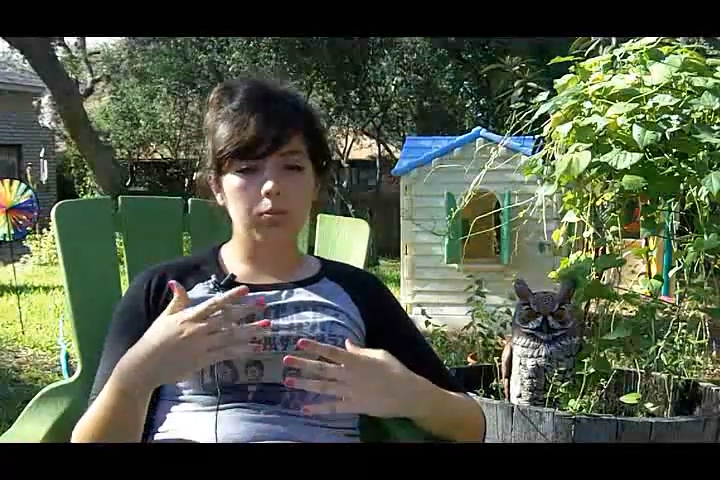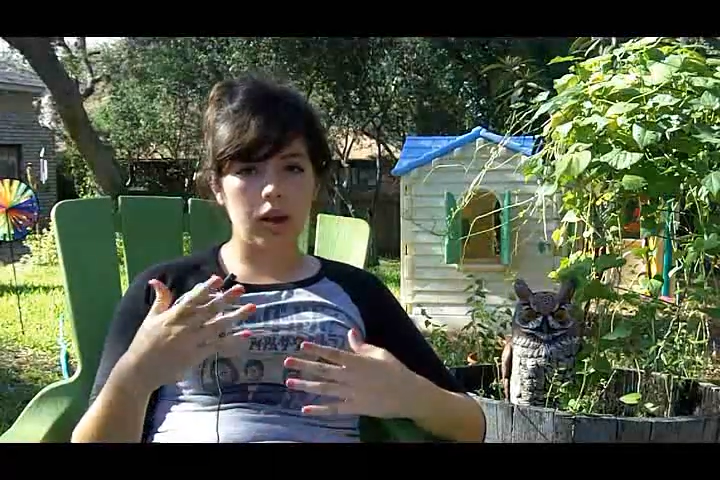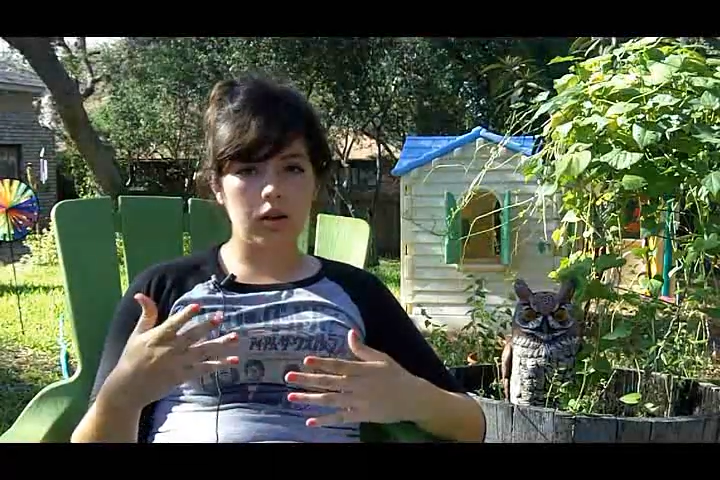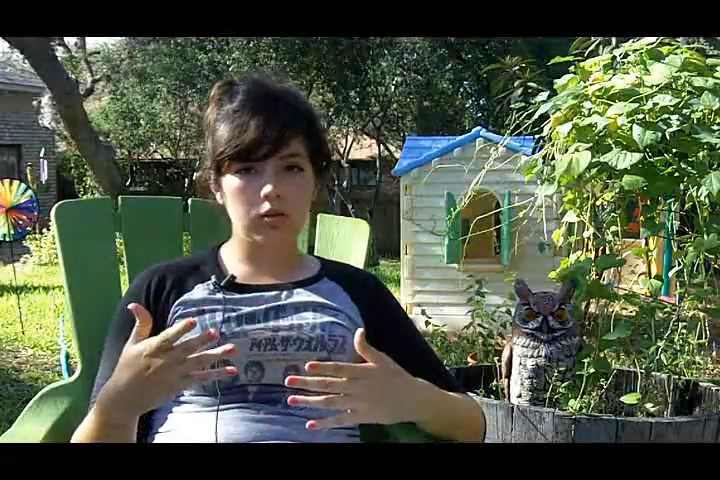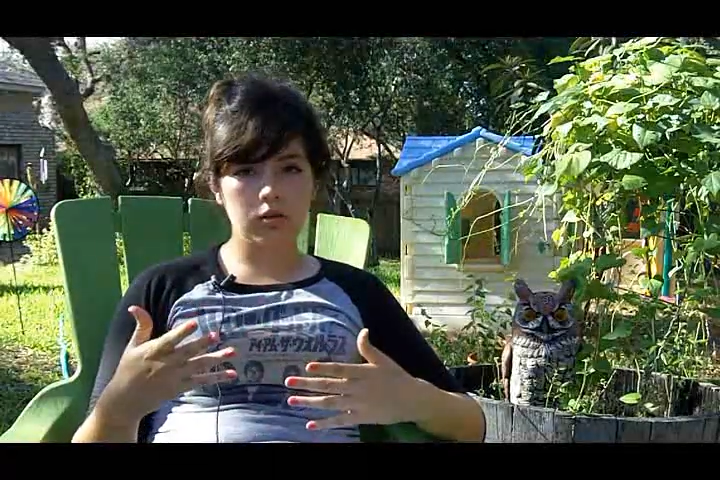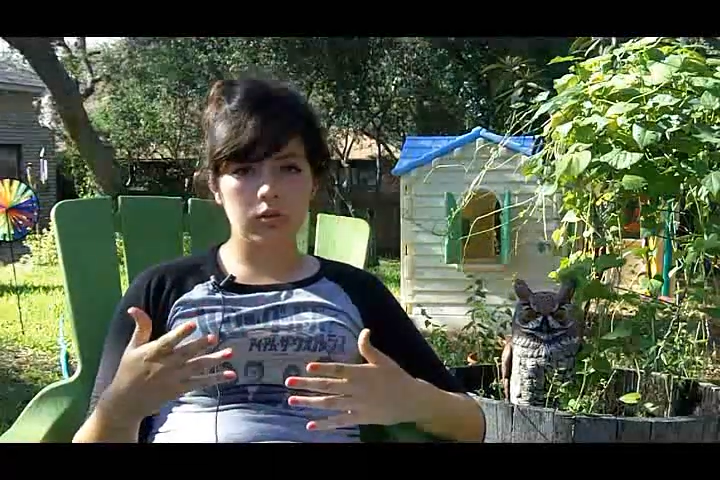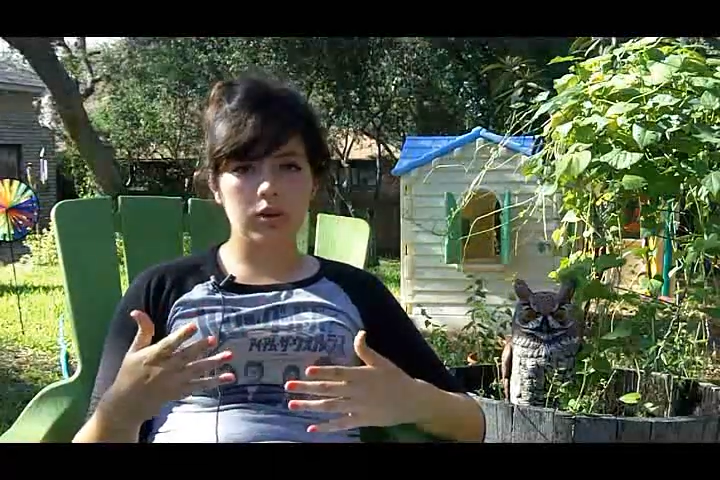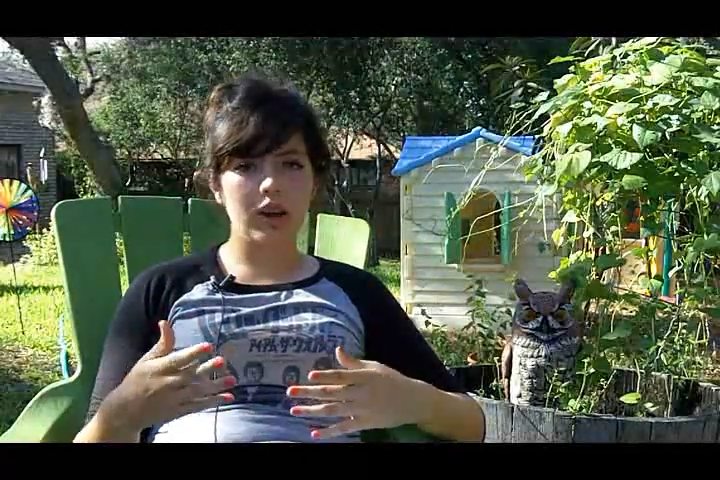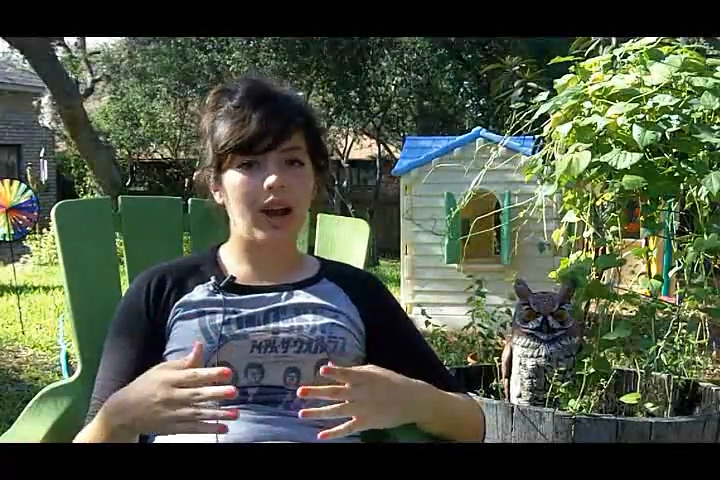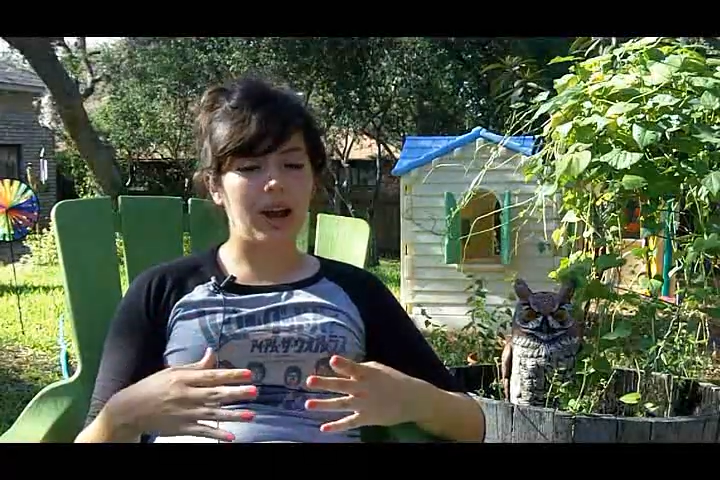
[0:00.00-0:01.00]
power
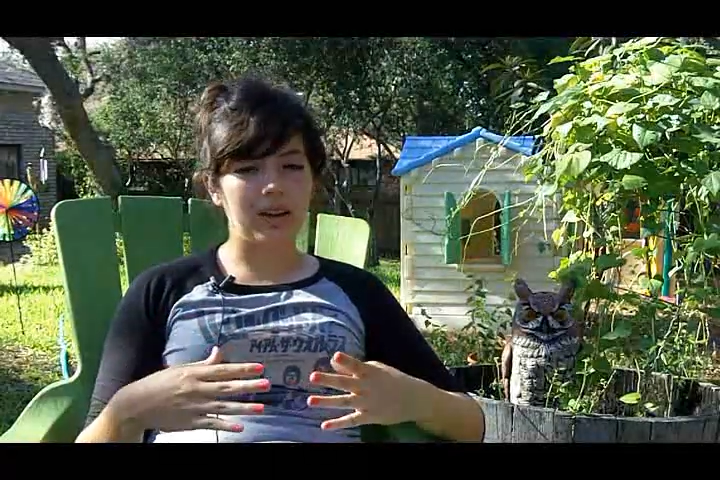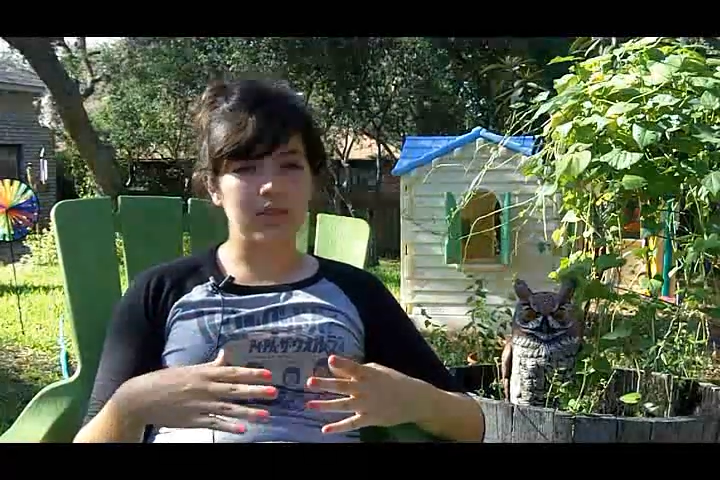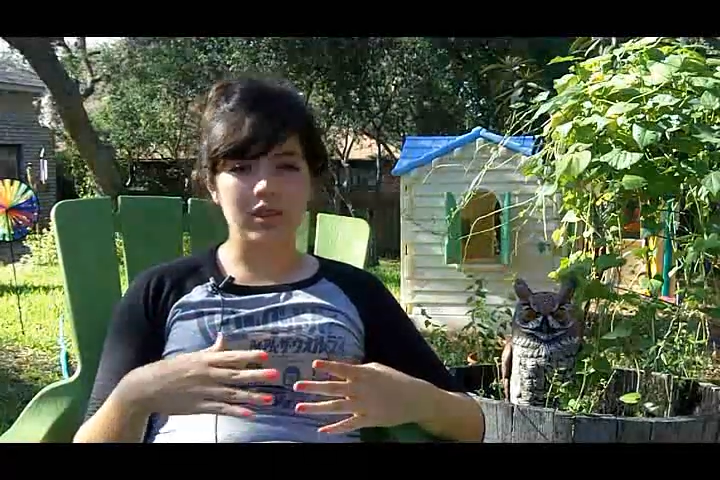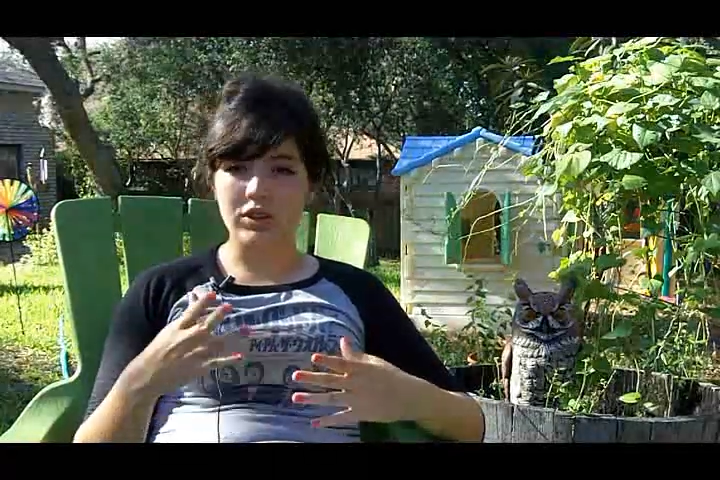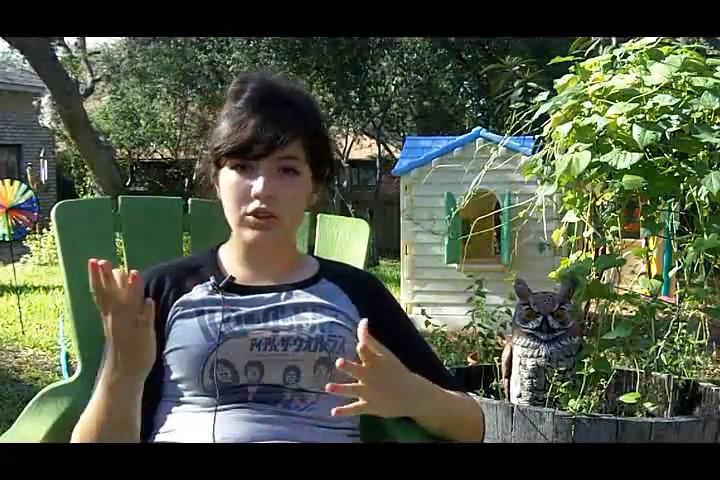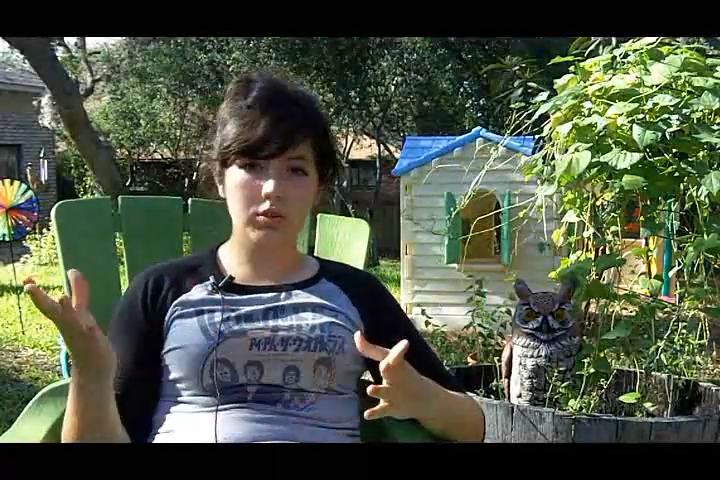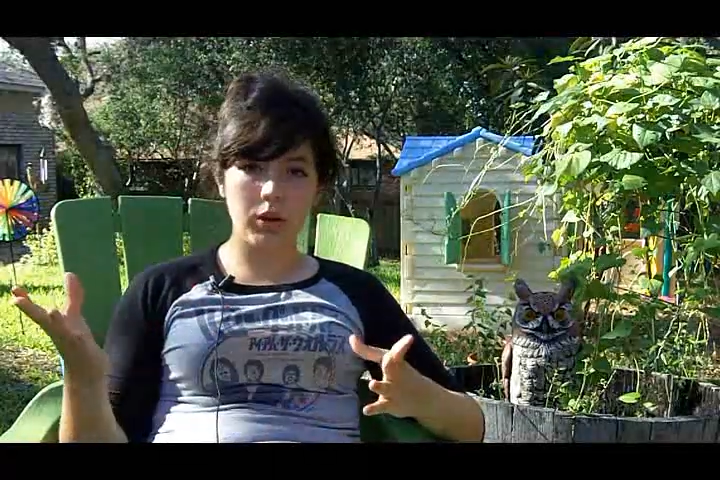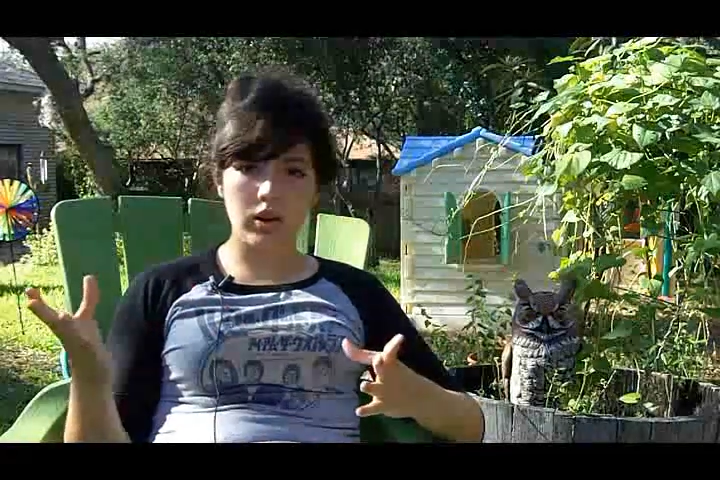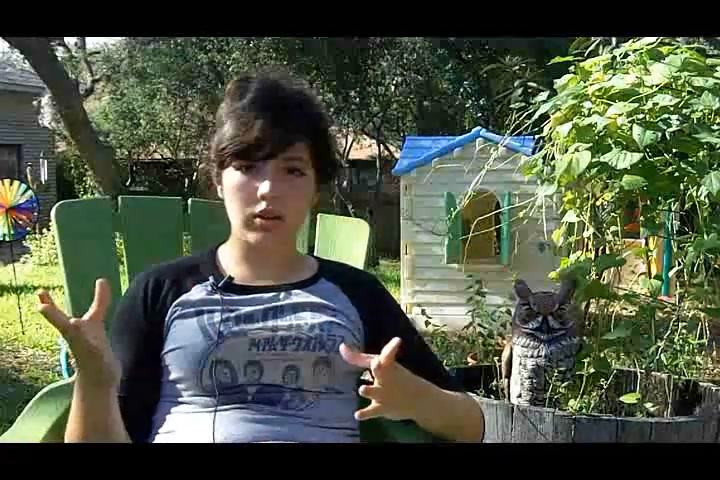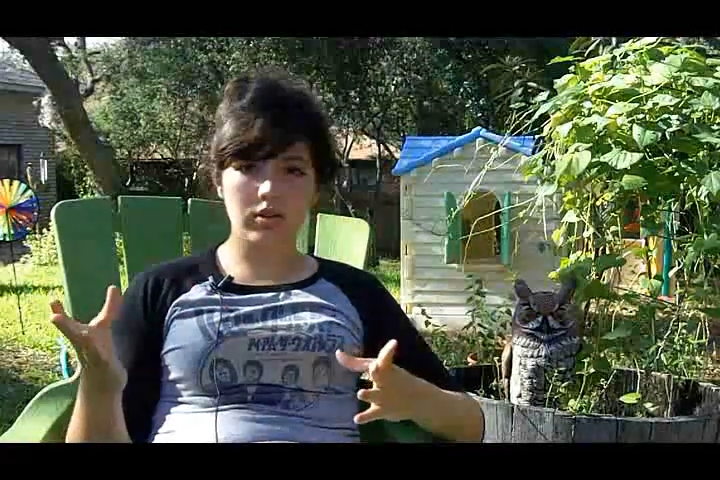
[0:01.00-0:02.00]
scooter at each of the
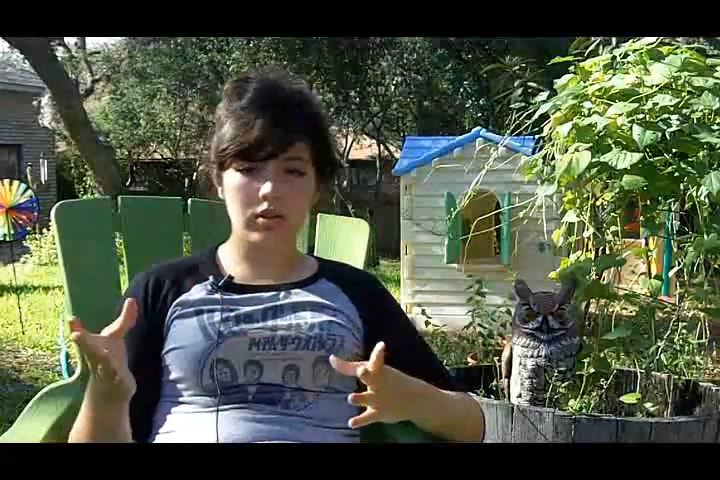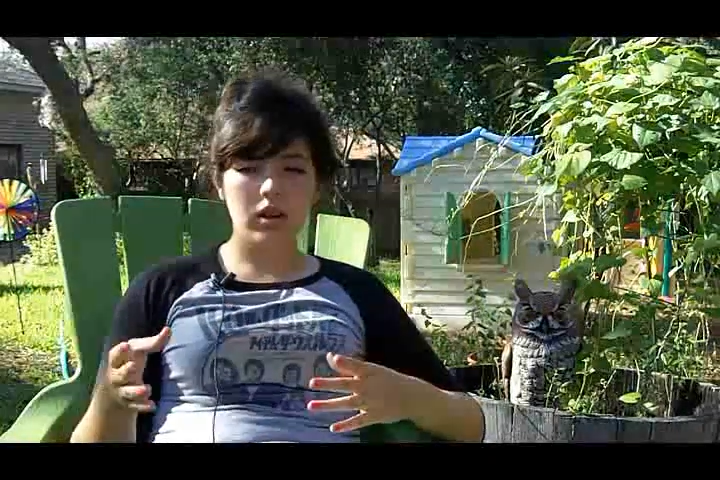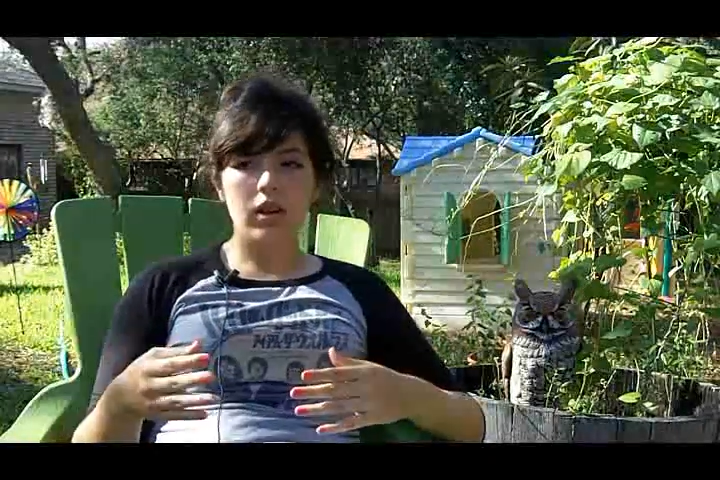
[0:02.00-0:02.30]
parks.